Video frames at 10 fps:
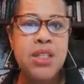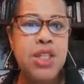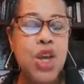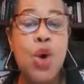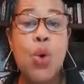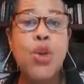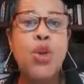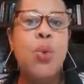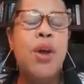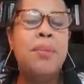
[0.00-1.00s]
So
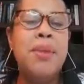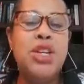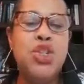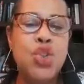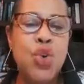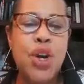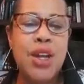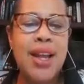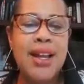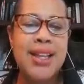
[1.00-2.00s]
you want to make sure,
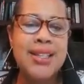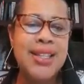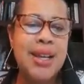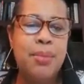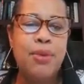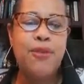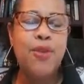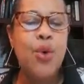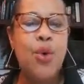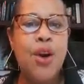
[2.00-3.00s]
like I said
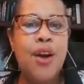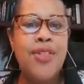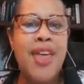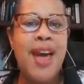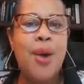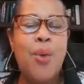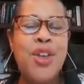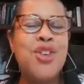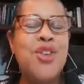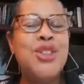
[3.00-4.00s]
before, that
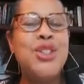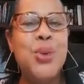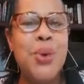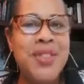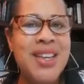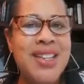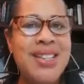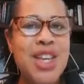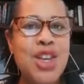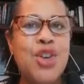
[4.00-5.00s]
when you're doing this,
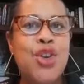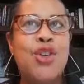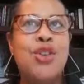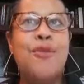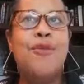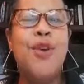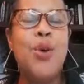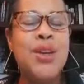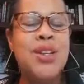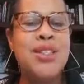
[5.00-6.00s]
you're
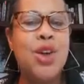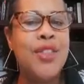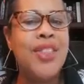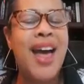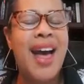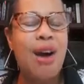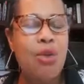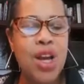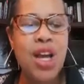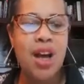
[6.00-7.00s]
focused on the
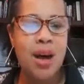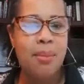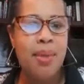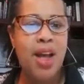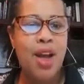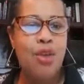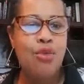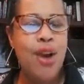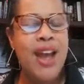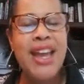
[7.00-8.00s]
outcome,
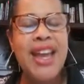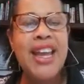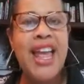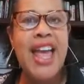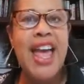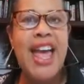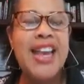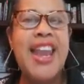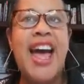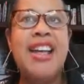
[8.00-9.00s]
right?
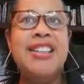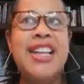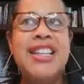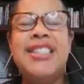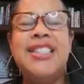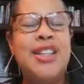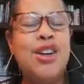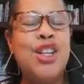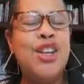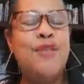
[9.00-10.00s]
And not necessarily